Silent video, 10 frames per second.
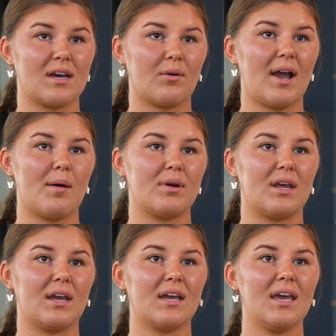that were
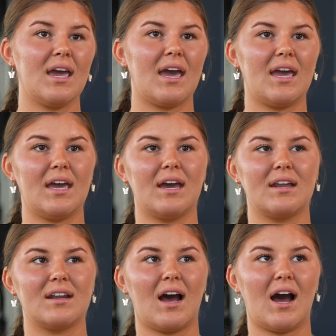happening,
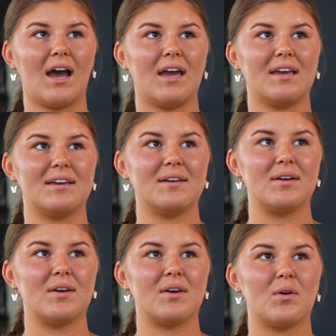and
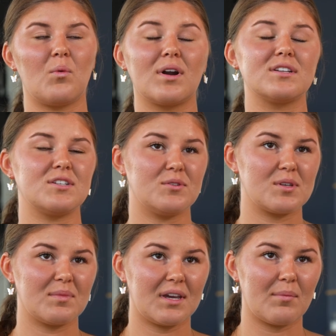I wanted to do
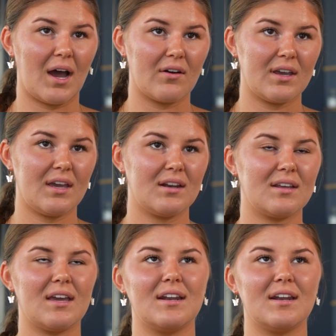something about it.